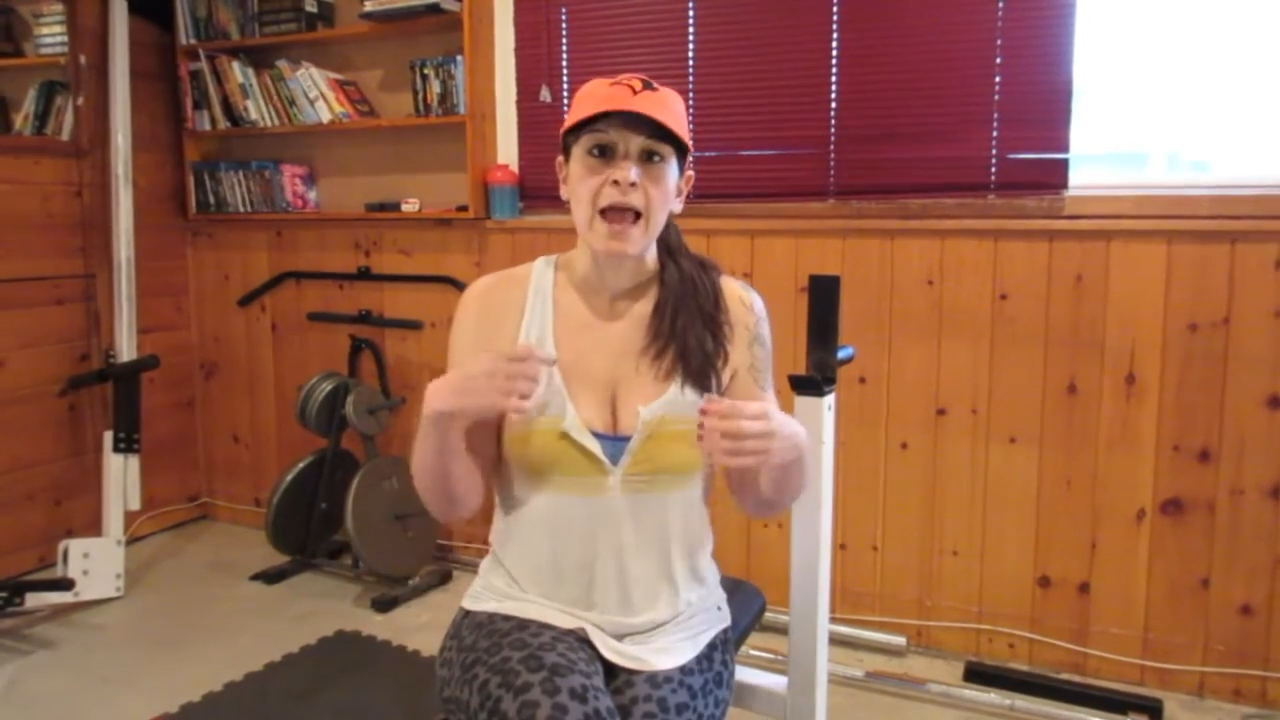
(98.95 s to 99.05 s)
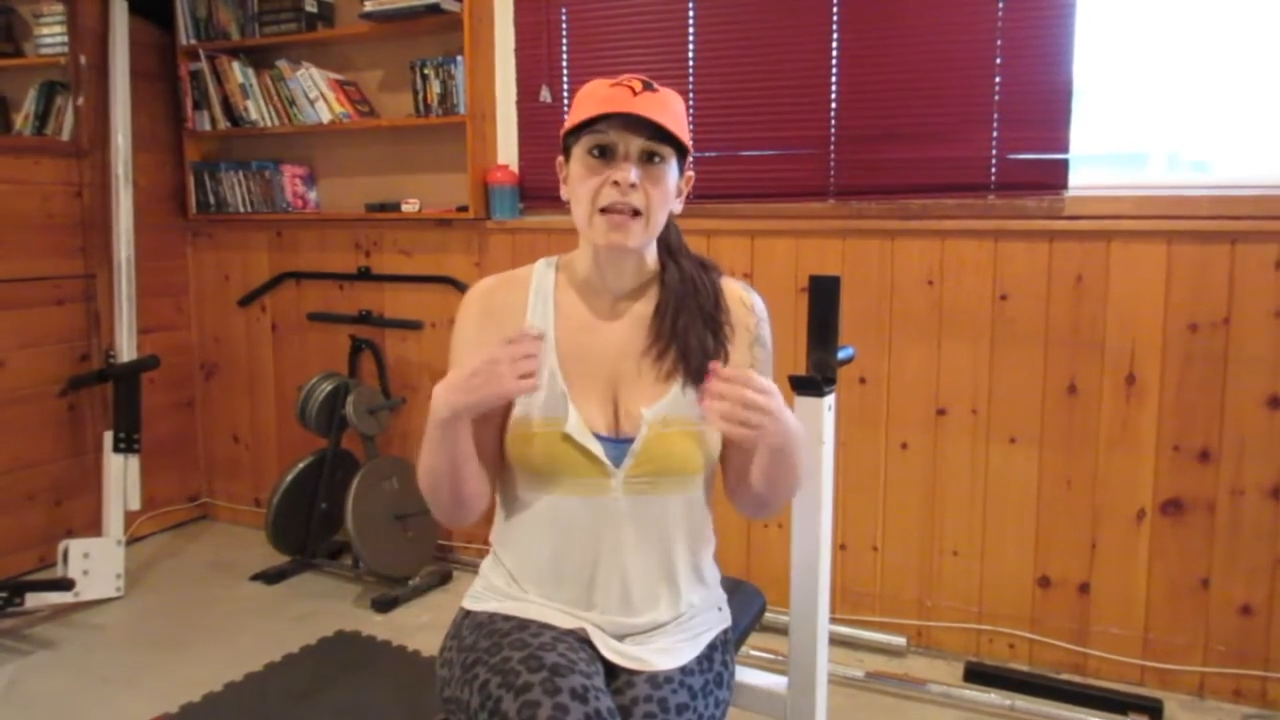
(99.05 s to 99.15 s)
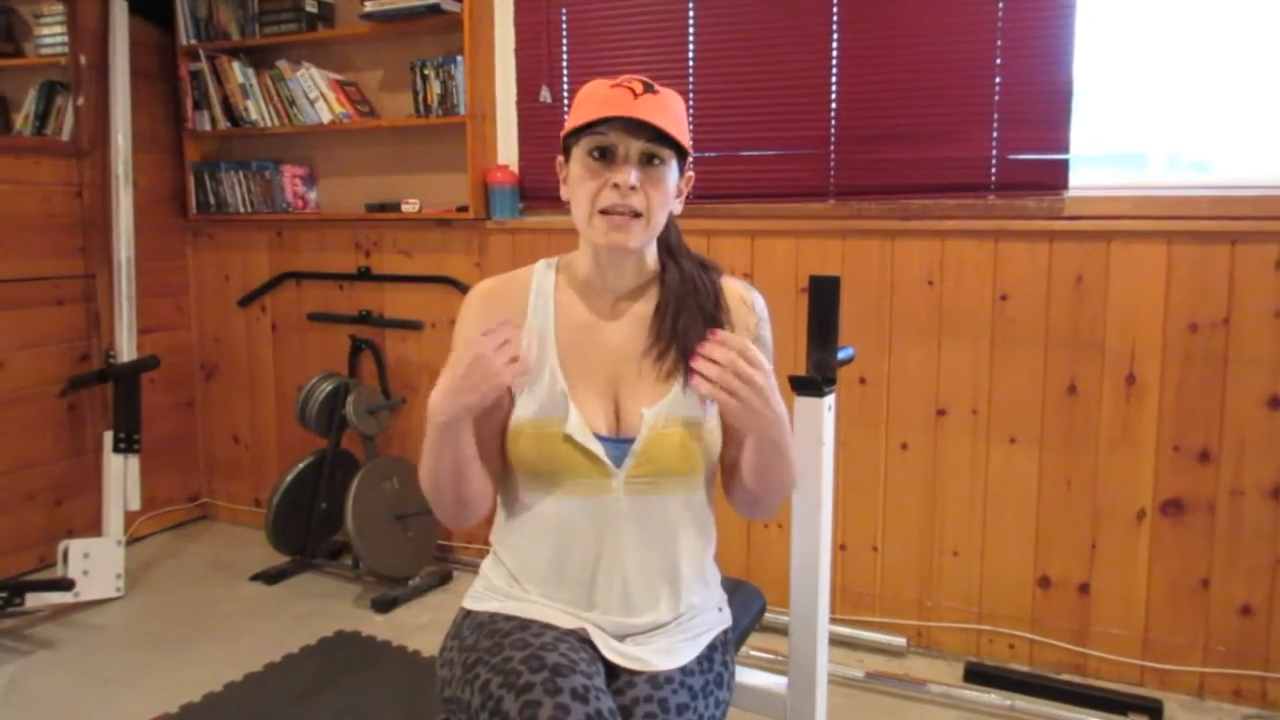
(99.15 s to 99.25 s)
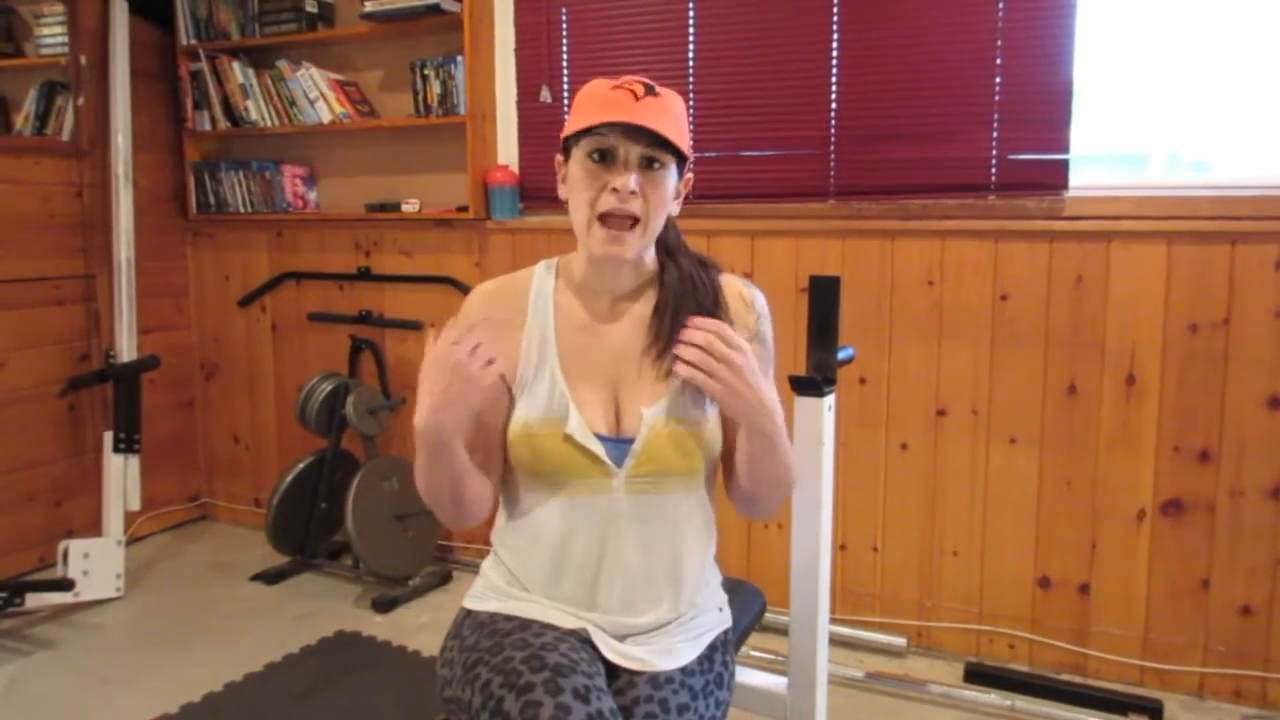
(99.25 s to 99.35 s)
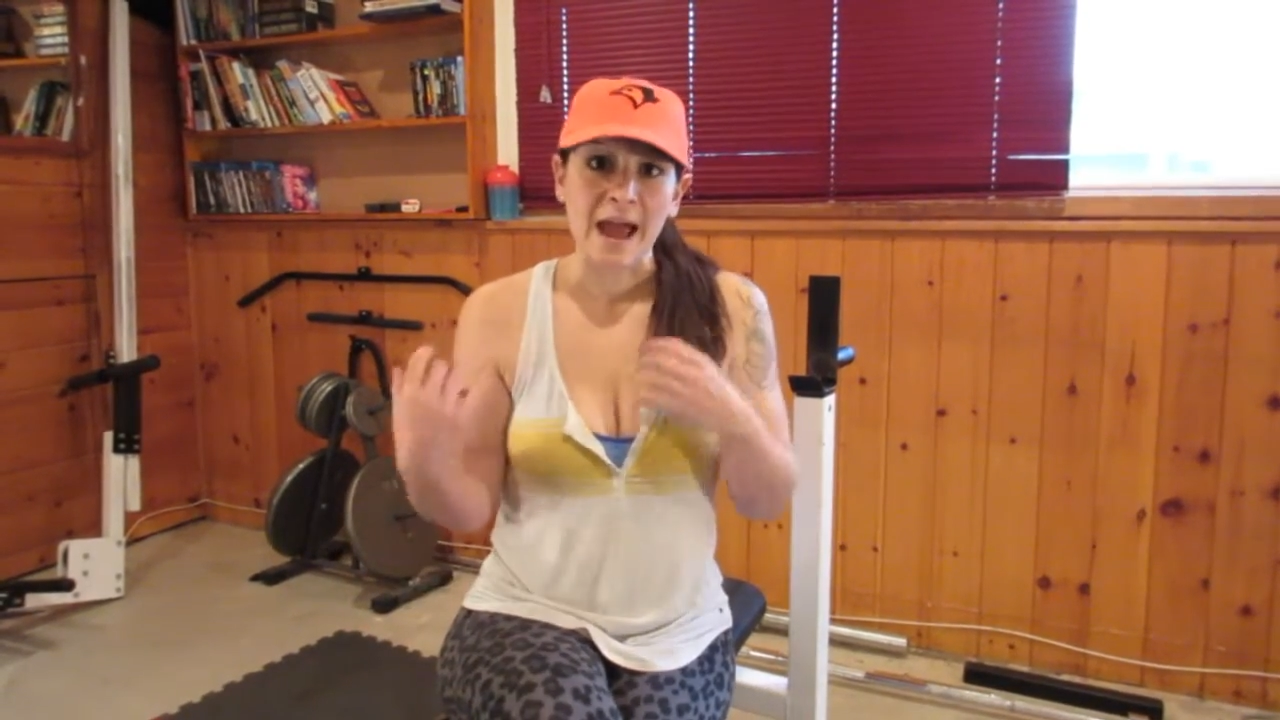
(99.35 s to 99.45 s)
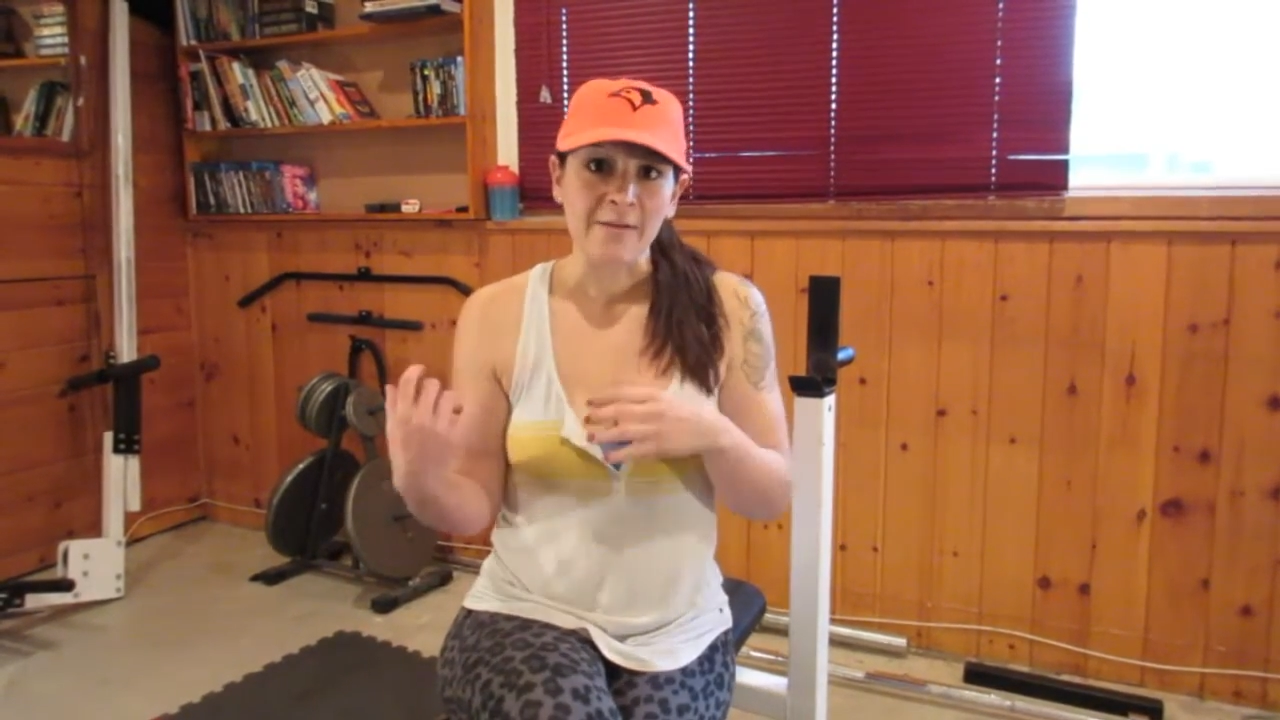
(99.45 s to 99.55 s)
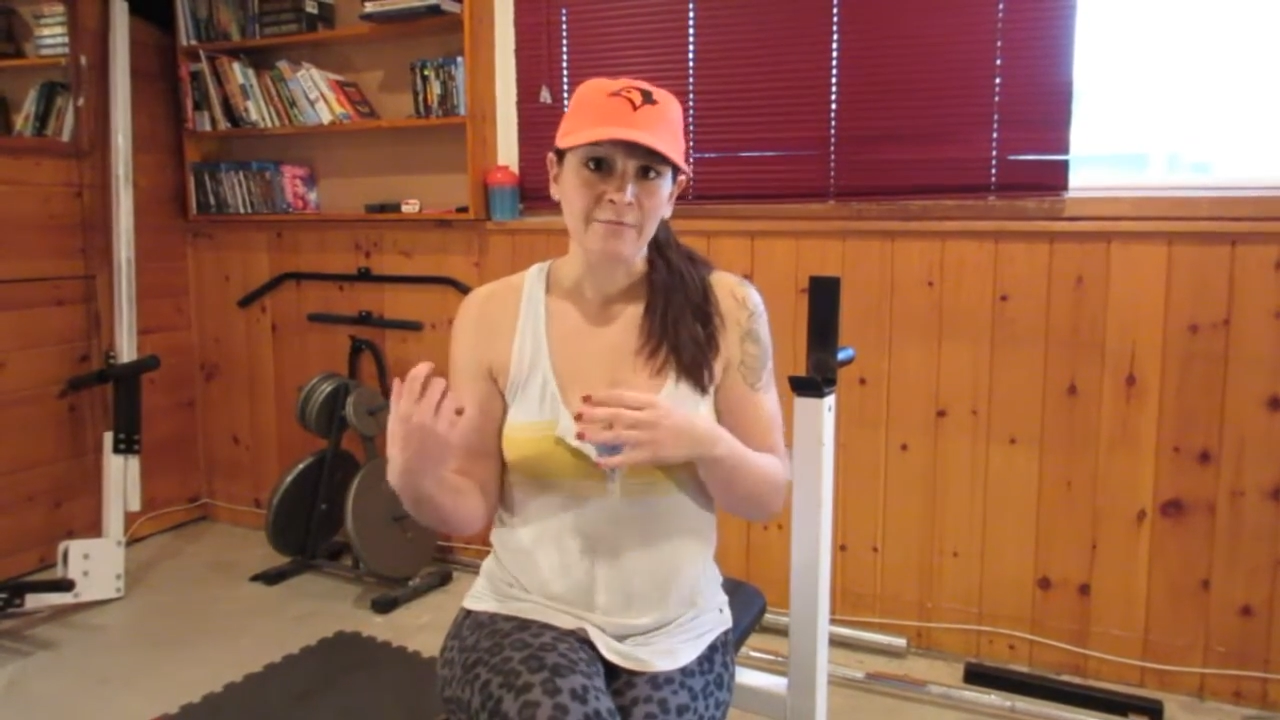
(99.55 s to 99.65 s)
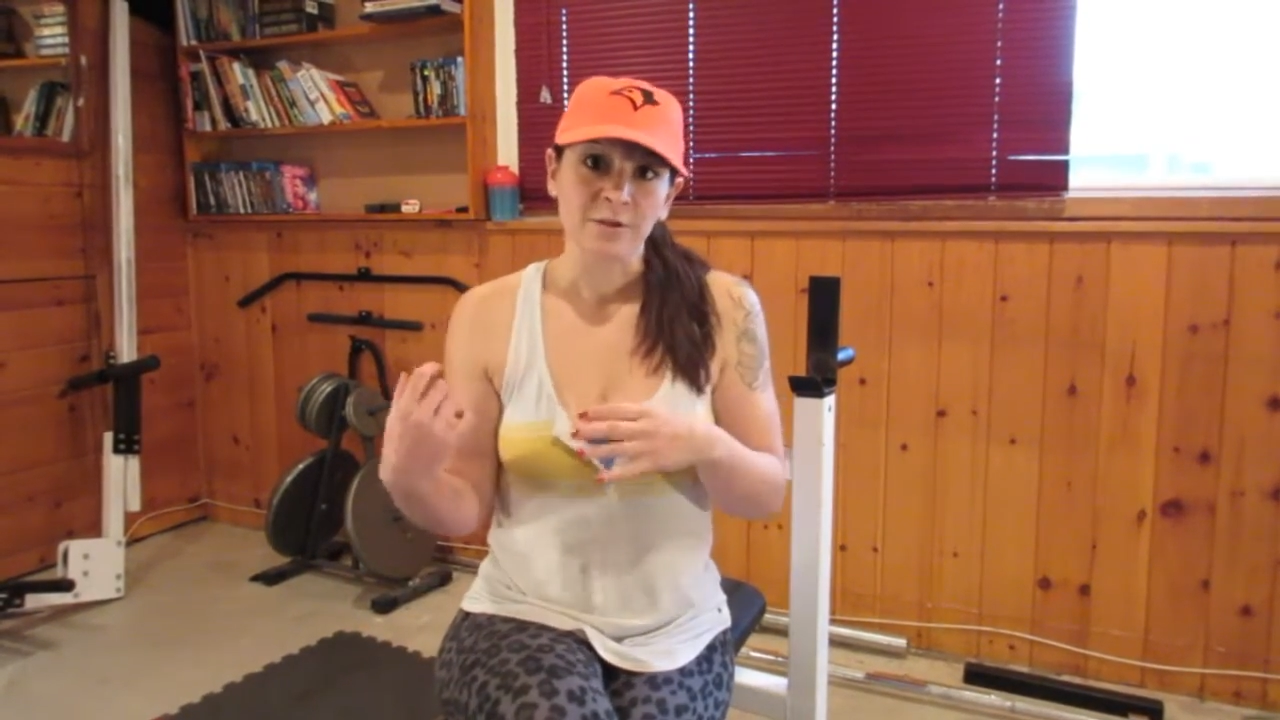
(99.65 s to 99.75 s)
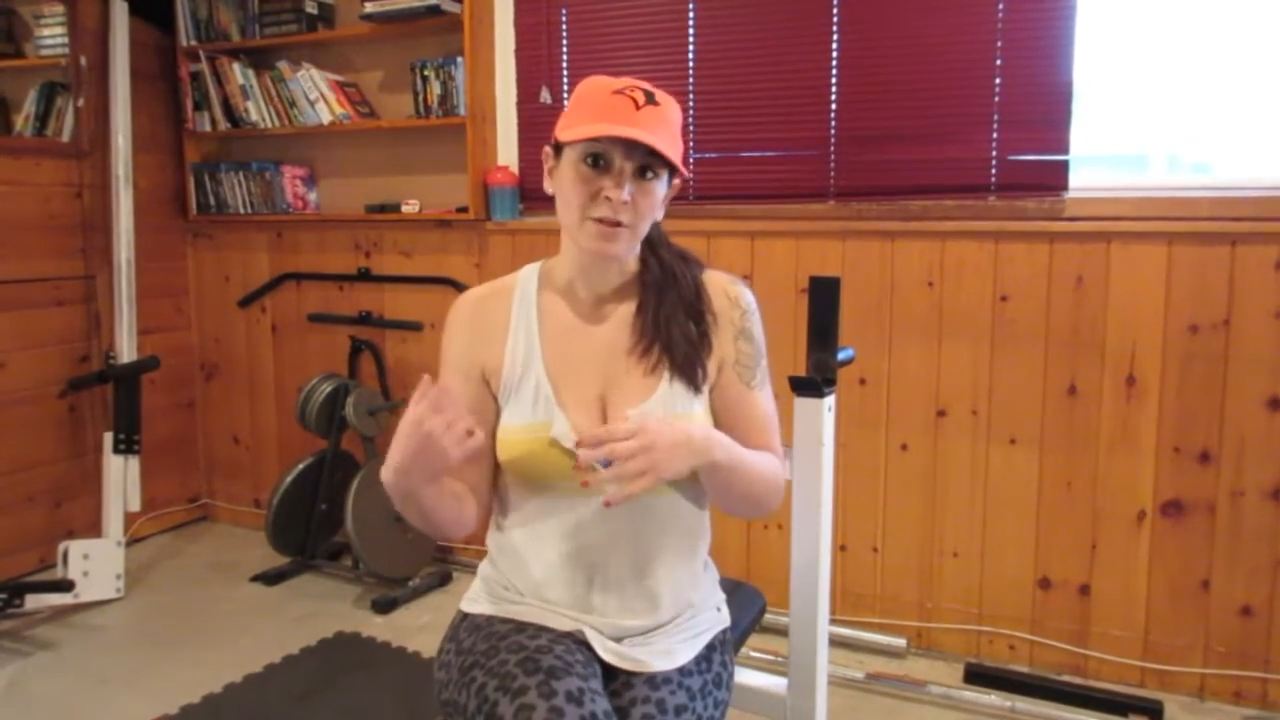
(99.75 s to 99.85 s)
And after,